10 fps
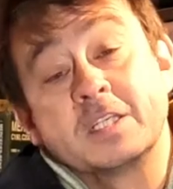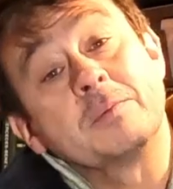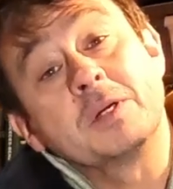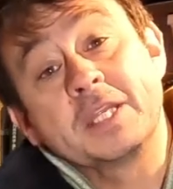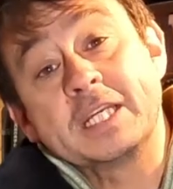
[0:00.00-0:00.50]

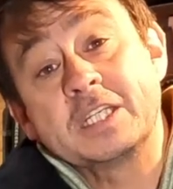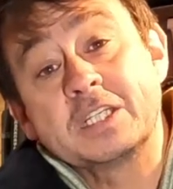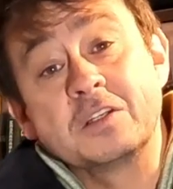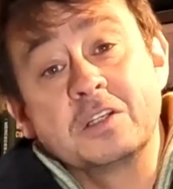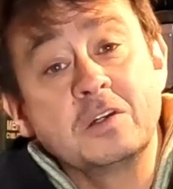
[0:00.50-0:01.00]
Some of the things
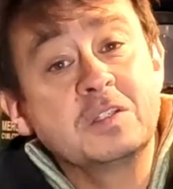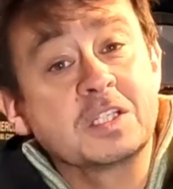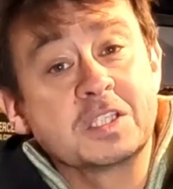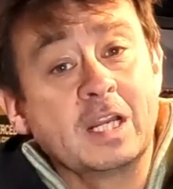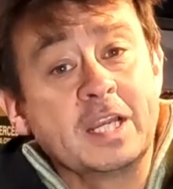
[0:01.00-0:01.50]
this can do,
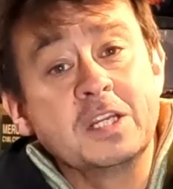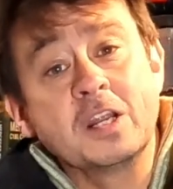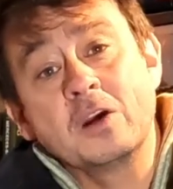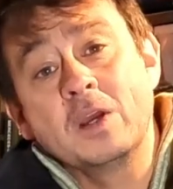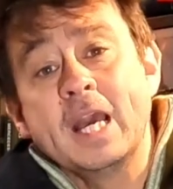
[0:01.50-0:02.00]
just to let you
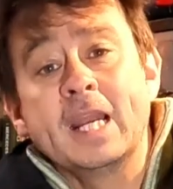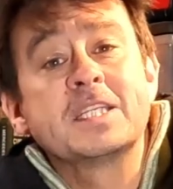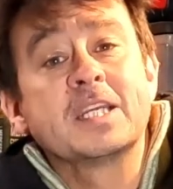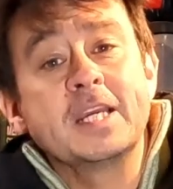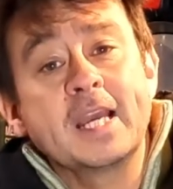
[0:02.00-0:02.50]
know,
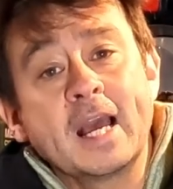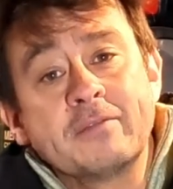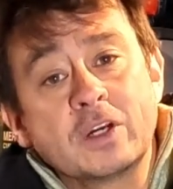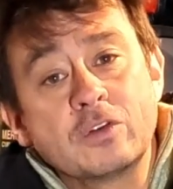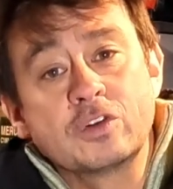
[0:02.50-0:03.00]
let's say you
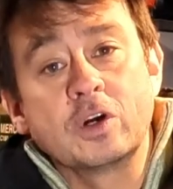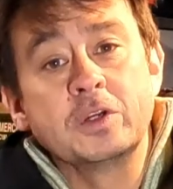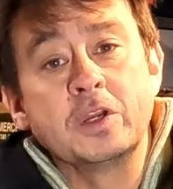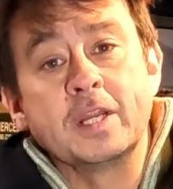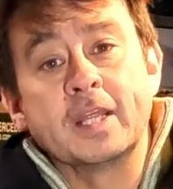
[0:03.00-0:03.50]
have a
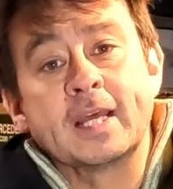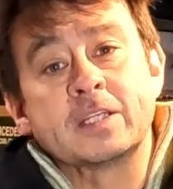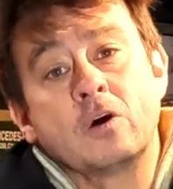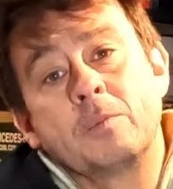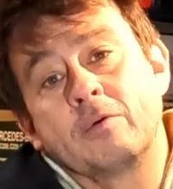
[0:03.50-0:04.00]
control unit
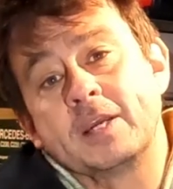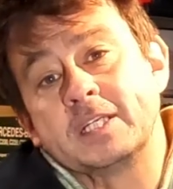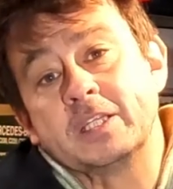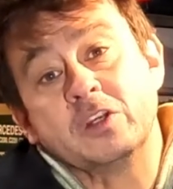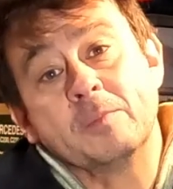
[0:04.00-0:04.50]
that's
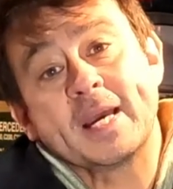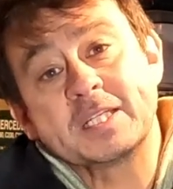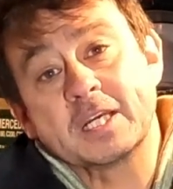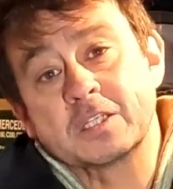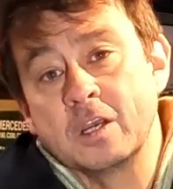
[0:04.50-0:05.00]
operating the
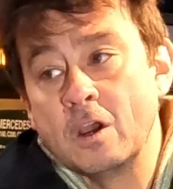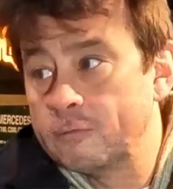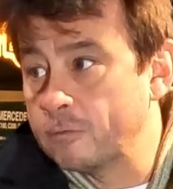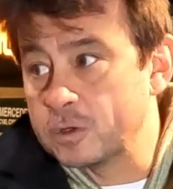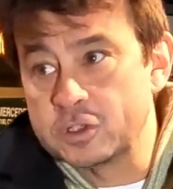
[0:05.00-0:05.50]
pneumatics
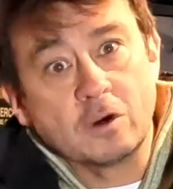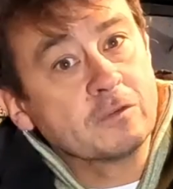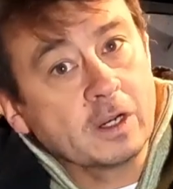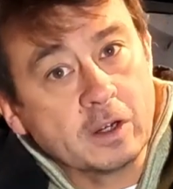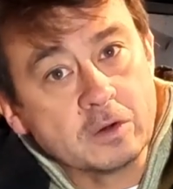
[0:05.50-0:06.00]
for a
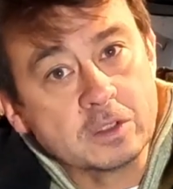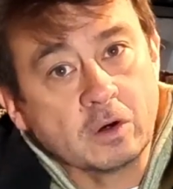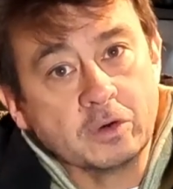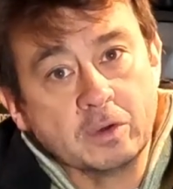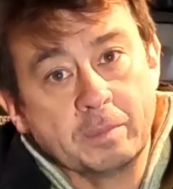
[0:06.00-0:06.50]
soft close
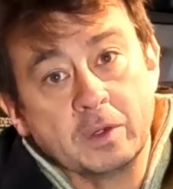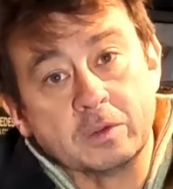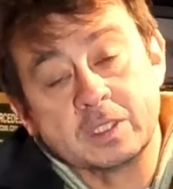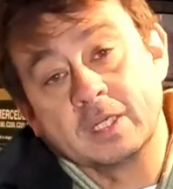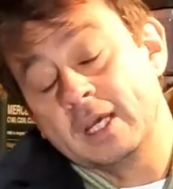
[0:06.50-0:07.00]
on your
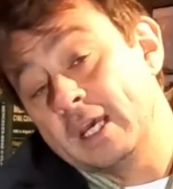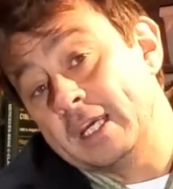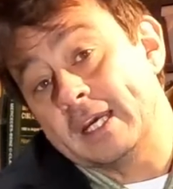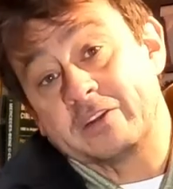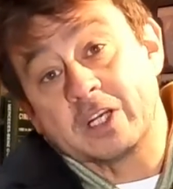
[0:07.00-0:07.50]
boot.
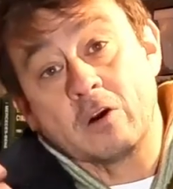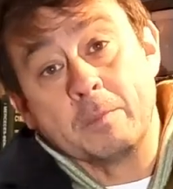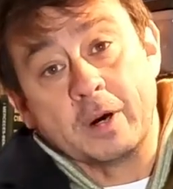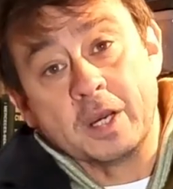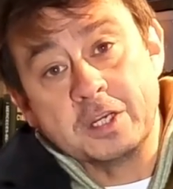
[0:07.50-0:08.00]
You have to go
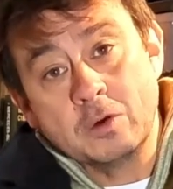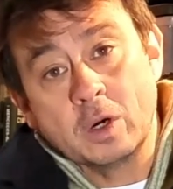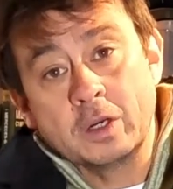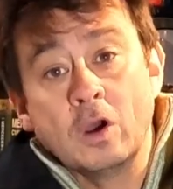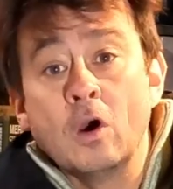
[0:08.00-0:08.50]
and buy a new
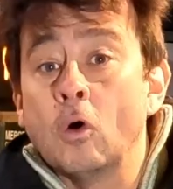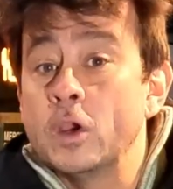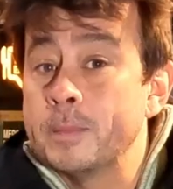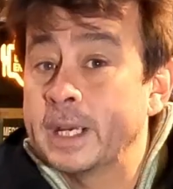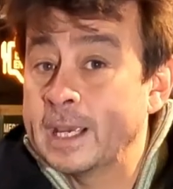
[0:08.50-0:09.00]
one,
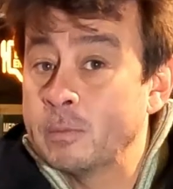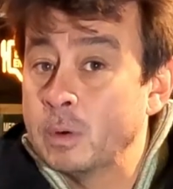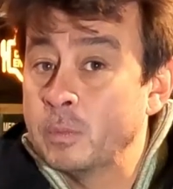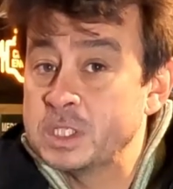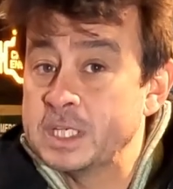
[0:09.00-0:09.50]
or you might get
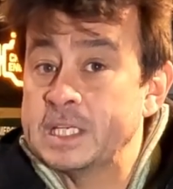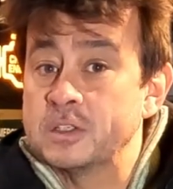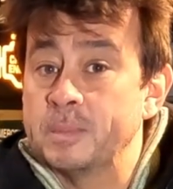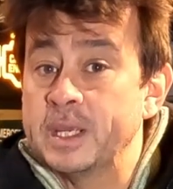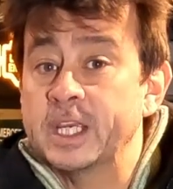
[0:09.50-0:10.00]
one which needs
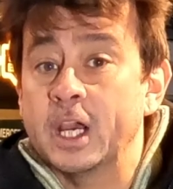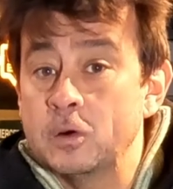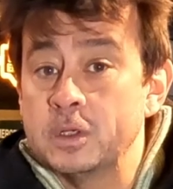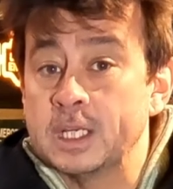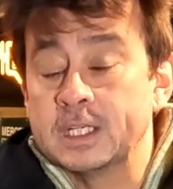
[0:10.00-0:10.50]
to be
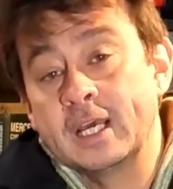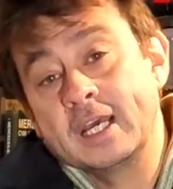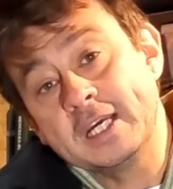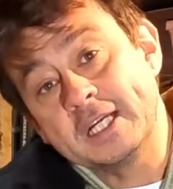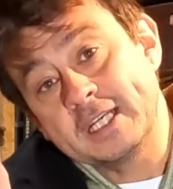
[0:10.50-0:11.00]
coded.
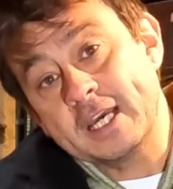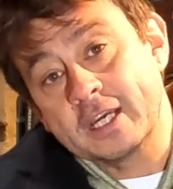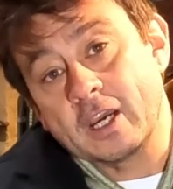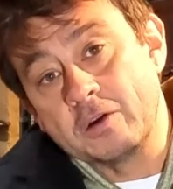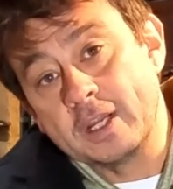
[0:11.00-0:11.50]
You can take
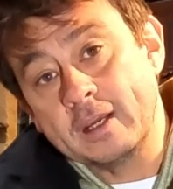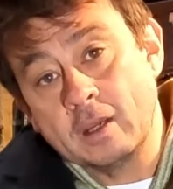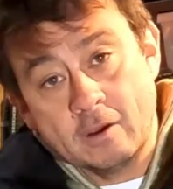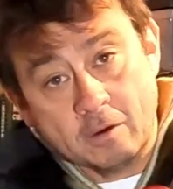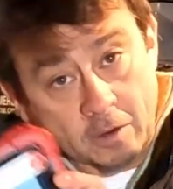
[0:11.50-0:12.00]
the coding
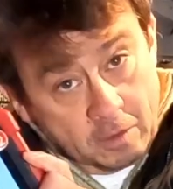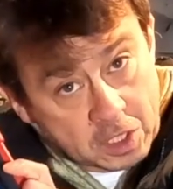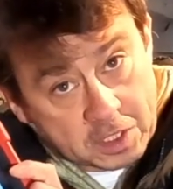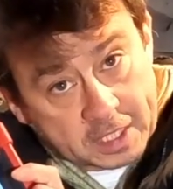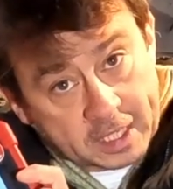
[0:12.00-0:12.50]

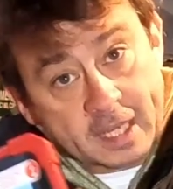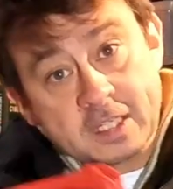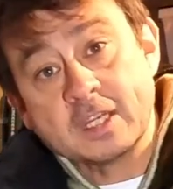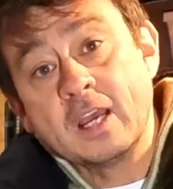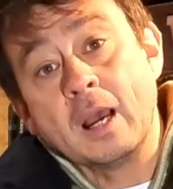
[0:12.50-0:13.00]
using
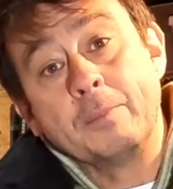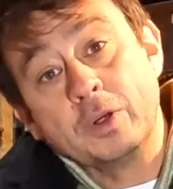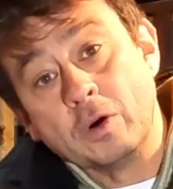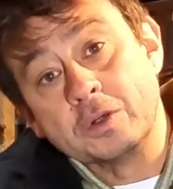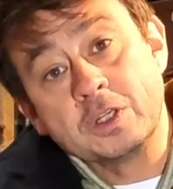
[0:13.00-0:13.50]
this and
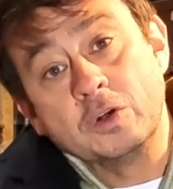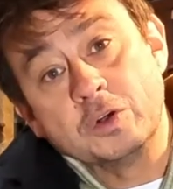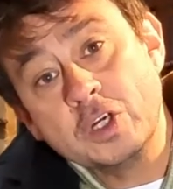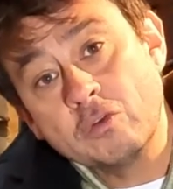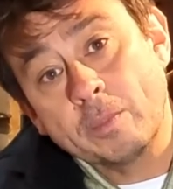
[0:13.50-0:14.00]
put it onto your
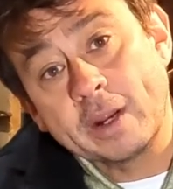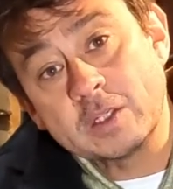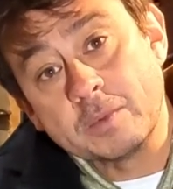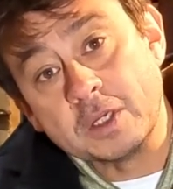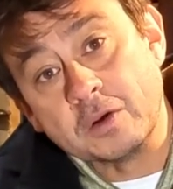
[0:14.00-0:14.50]
new
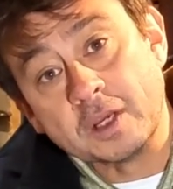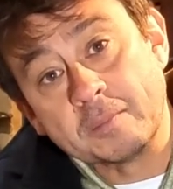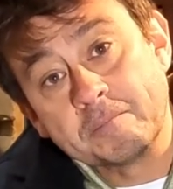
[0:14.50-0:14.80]
replacement unit.